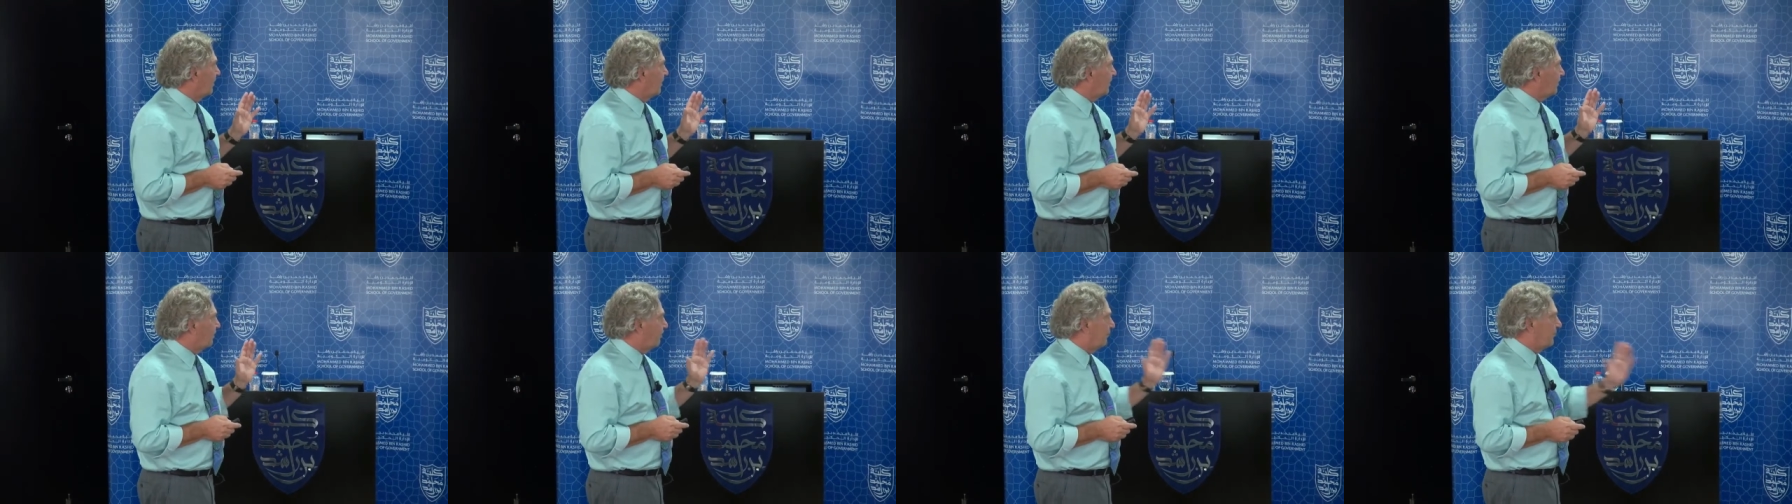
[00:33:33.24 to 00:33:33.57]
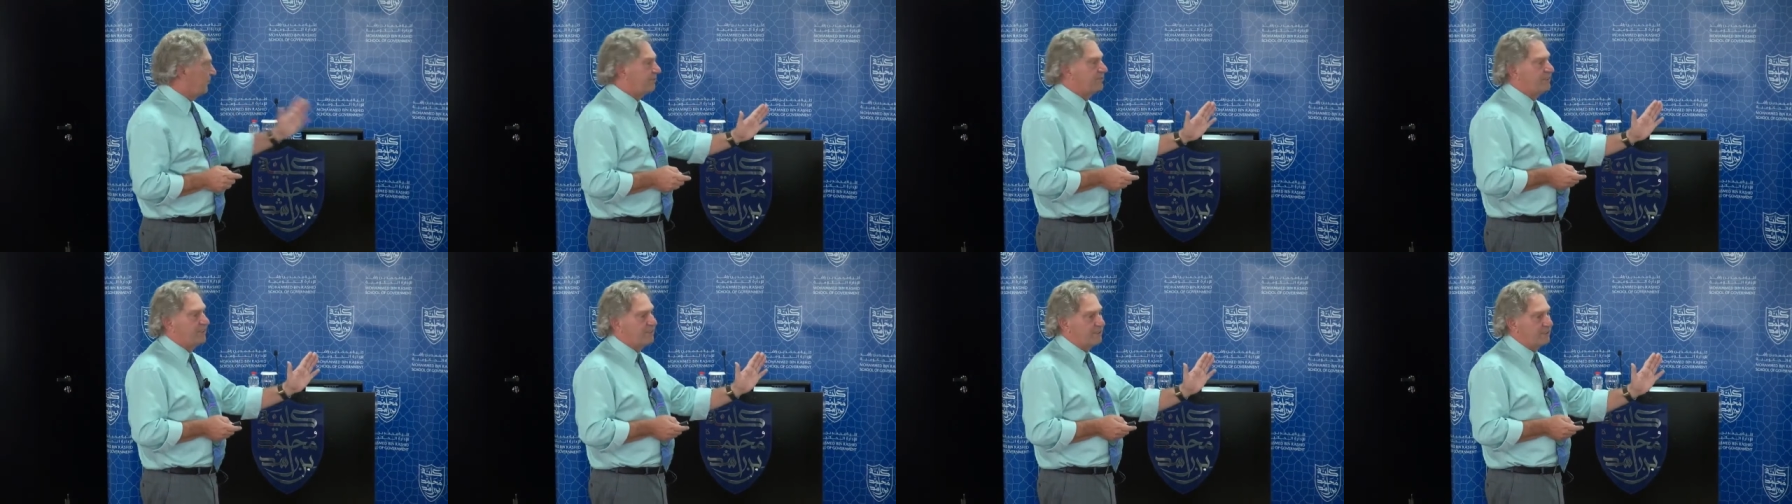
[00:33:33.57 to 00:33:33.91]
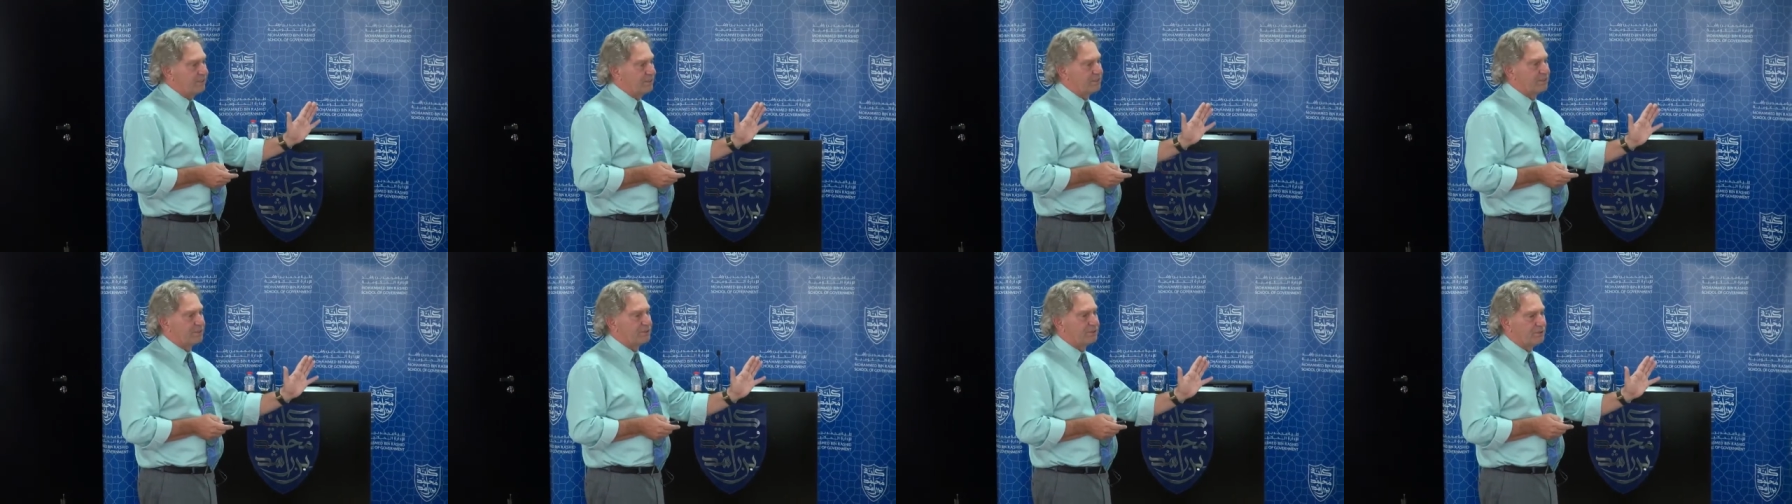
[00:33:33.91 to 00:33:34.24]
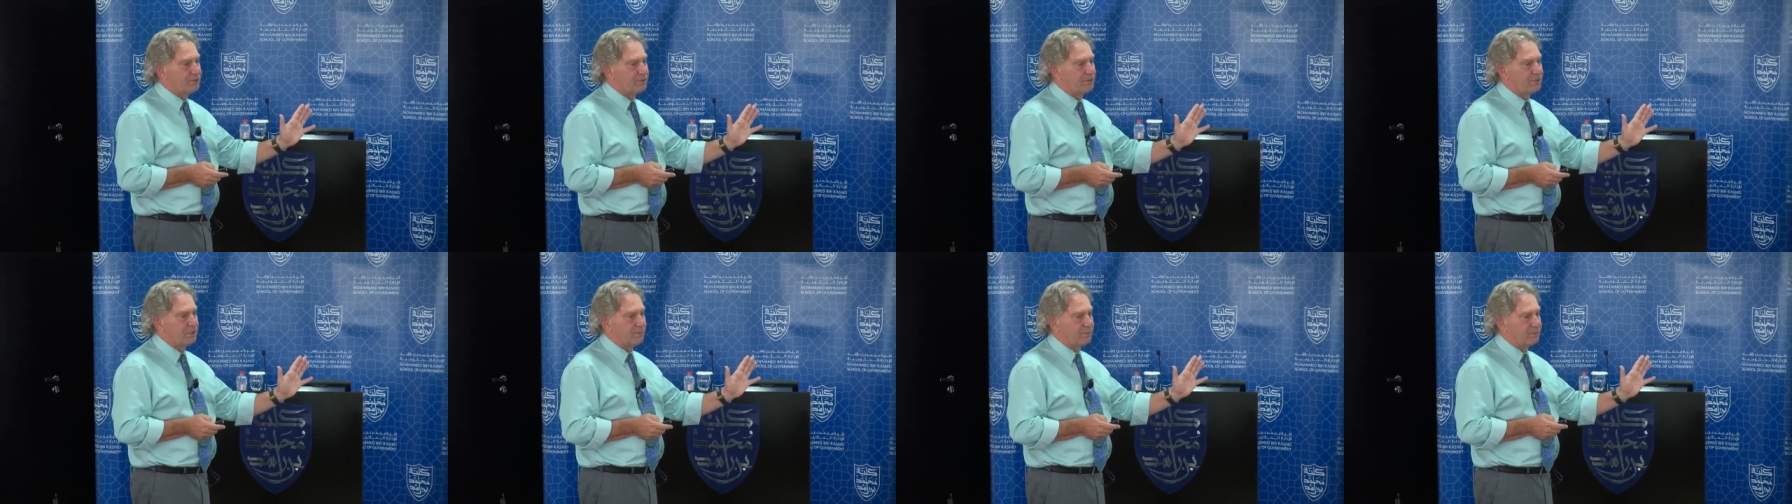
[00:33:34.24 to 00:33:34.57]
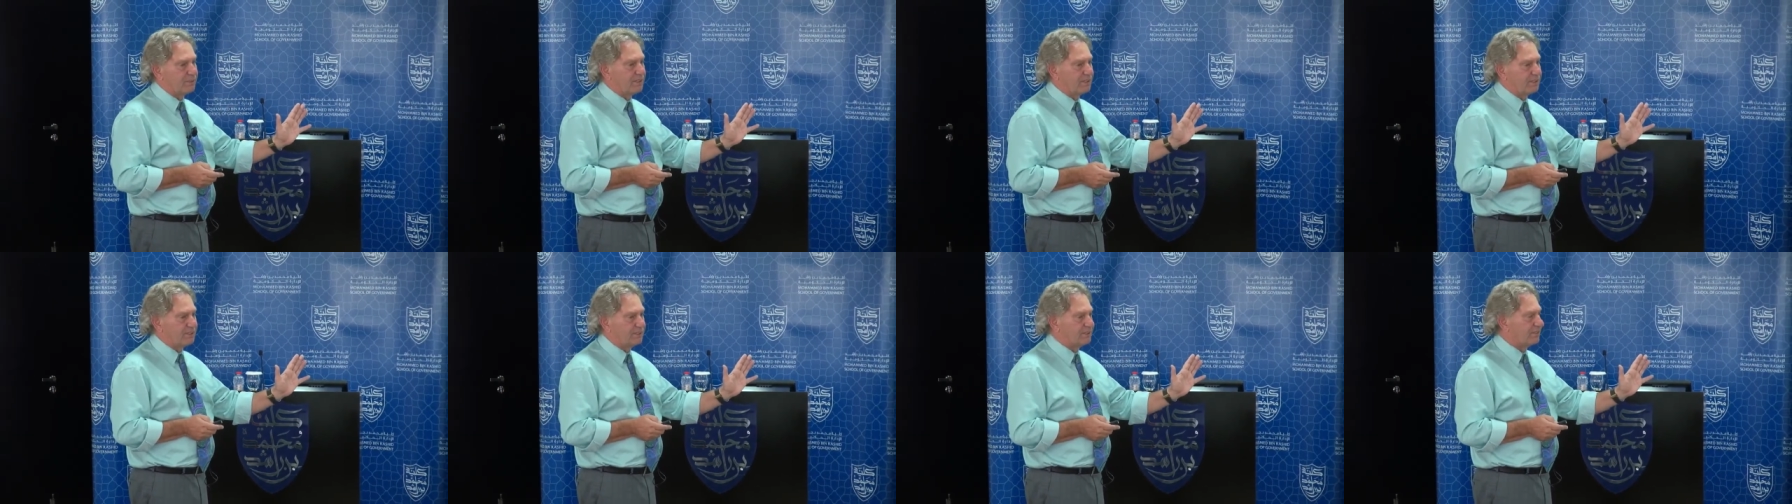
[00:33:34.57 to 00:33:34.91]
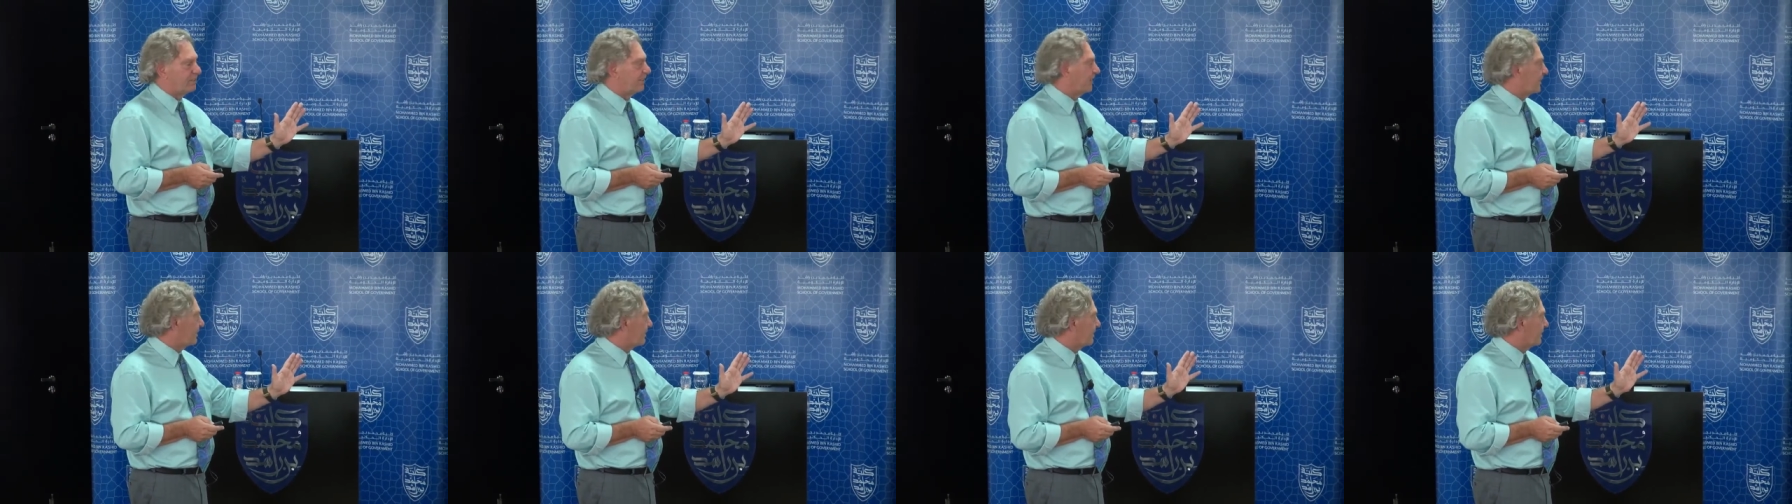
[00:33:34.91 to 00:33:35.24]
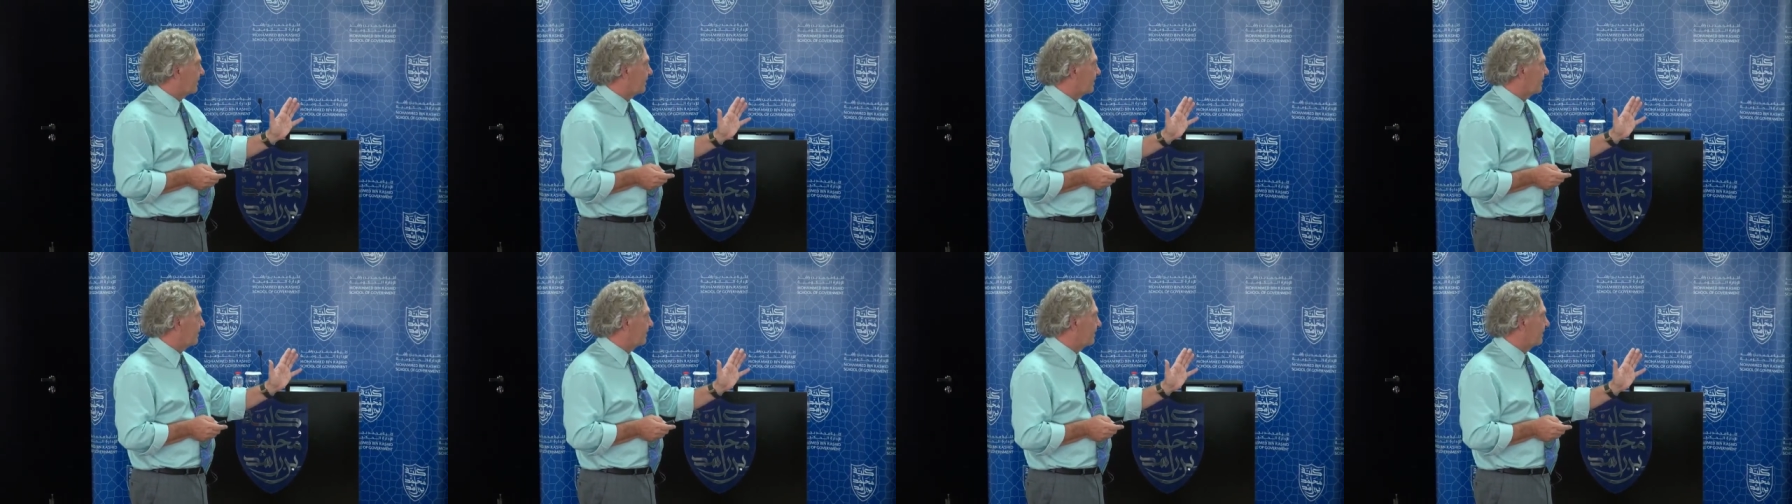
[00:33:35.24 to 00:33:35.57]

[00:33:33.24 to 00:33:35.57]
fifteen hundred new companies attracted.